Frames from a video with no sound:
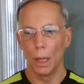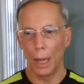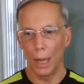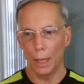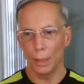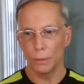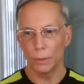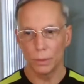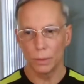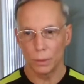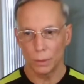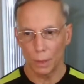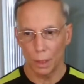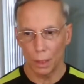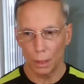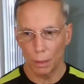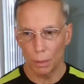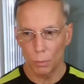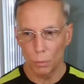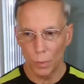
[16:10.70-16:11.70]
as
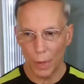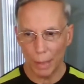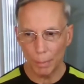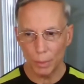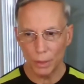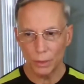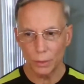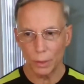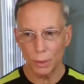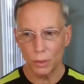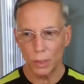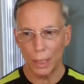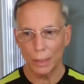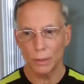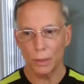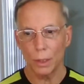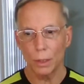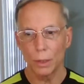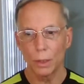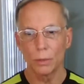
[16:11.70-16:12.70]
uh, Raymond
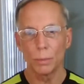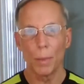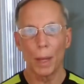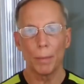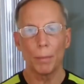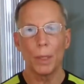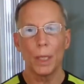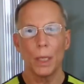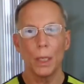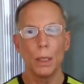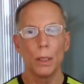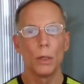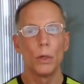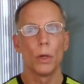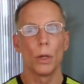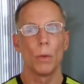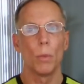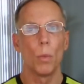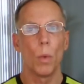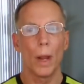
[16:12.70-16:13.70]
suggested, this might be a
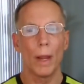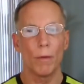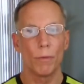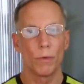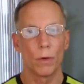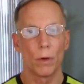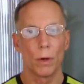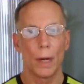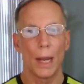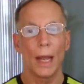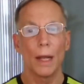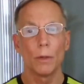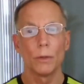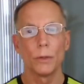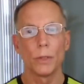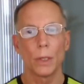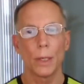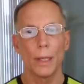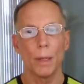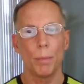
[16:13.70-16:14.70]
good way for
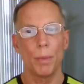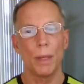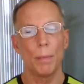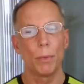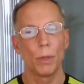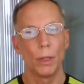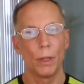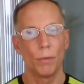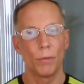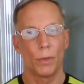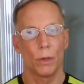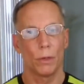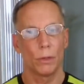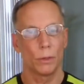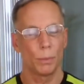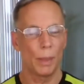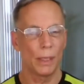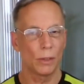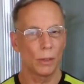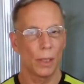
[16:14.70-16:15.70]
elderly people if they're
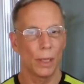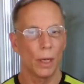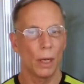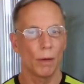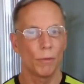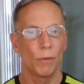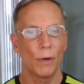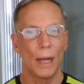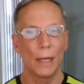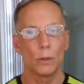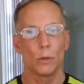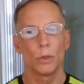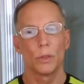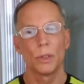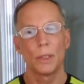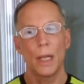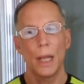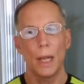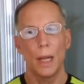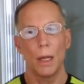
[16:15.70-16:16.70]
especially in a fragile
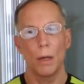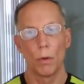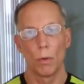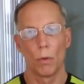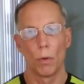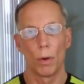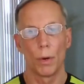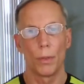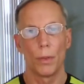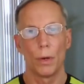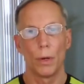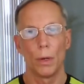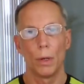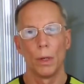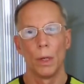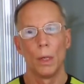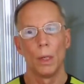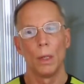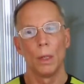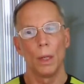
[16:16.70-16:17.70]
state or they
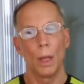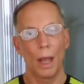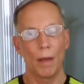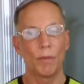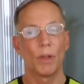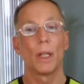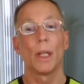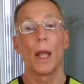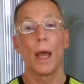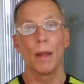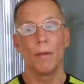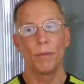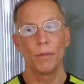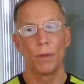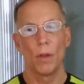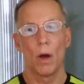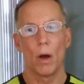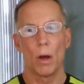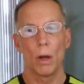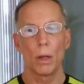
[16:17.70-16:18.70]
have a
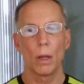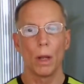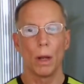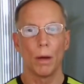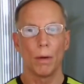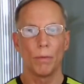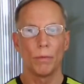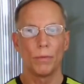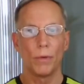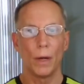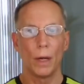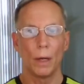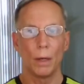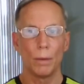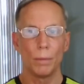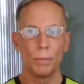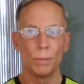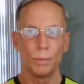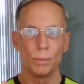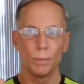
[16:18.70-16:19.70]
lifelong of,
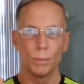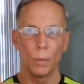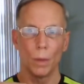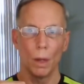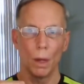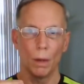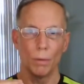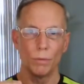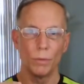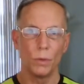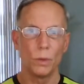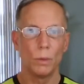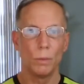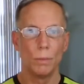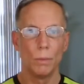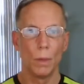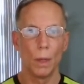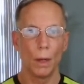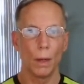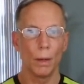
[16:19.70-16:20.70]
of, of,
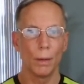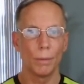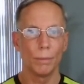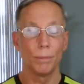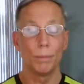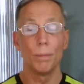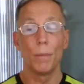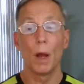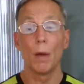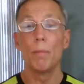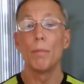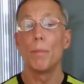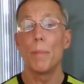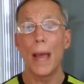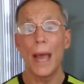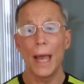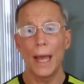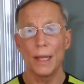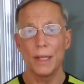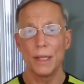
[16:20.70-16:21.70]
of a
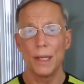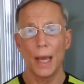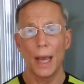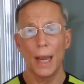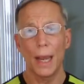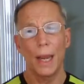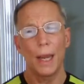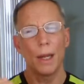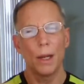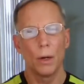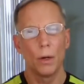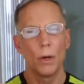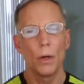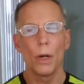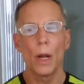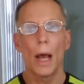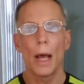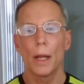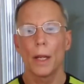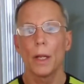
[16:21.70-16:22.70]
bad diet and are
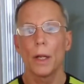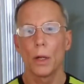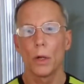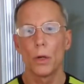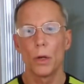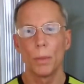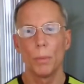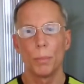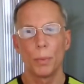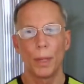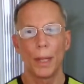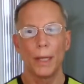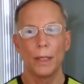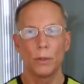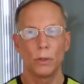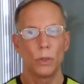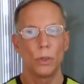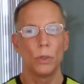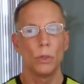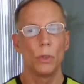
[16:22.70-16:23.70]
not in a good
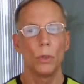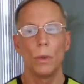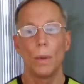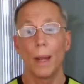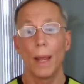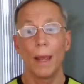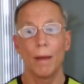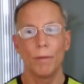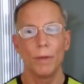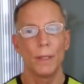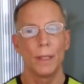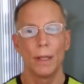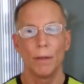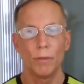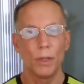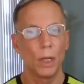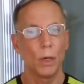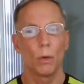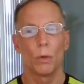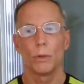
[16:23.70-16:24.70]
place to do heavy
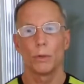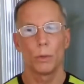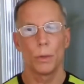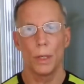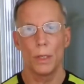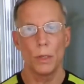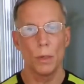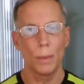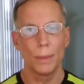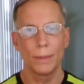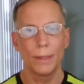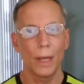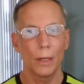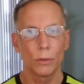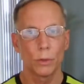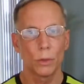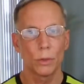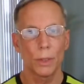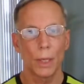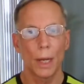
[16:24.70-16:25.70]
lifting or strenuous
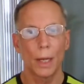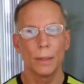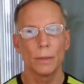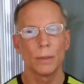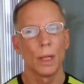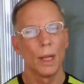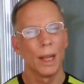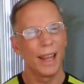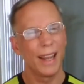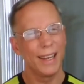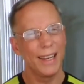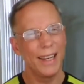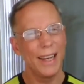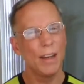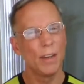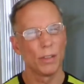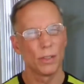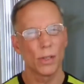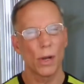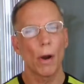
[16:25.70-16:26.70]
exercise and
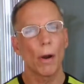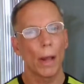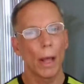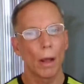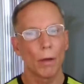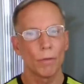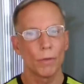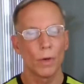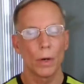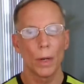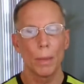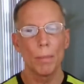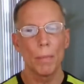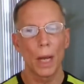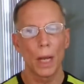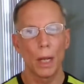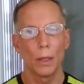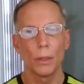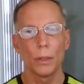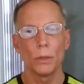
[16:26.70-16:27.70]
need to start out very
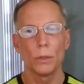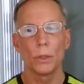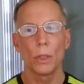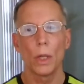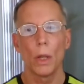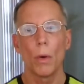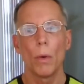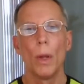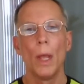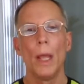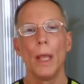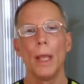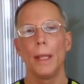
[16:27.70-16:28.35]
mild and slow.